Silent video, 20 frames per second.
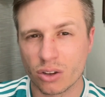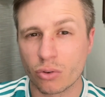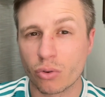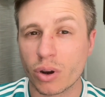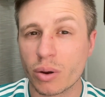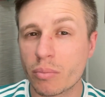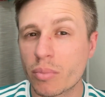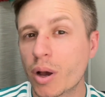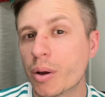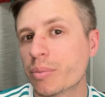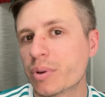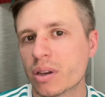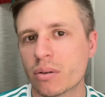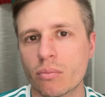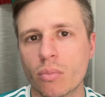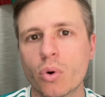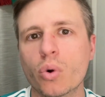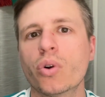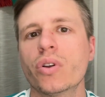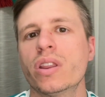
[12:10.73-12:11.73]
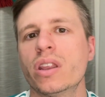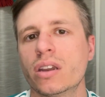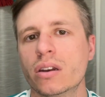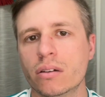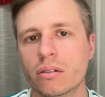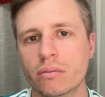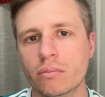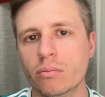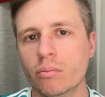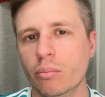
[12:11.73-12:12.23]
Green pumpkin more
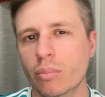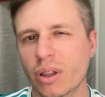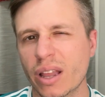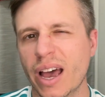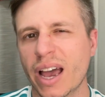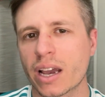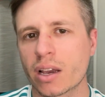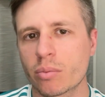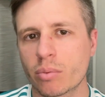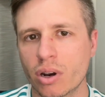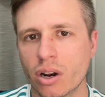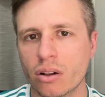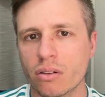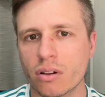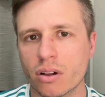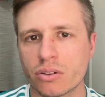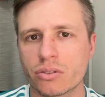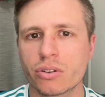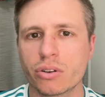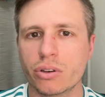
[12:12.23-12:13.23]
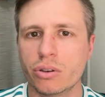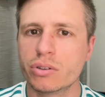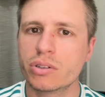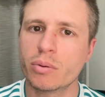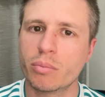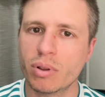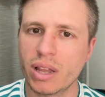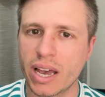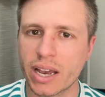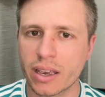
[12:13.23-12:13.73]
than black, but I'll also
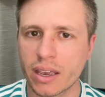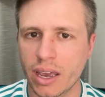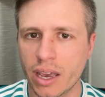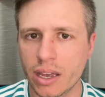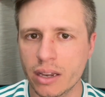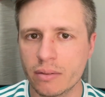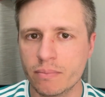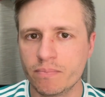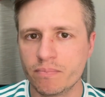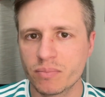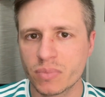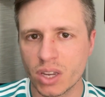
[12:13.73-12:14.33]
use a black head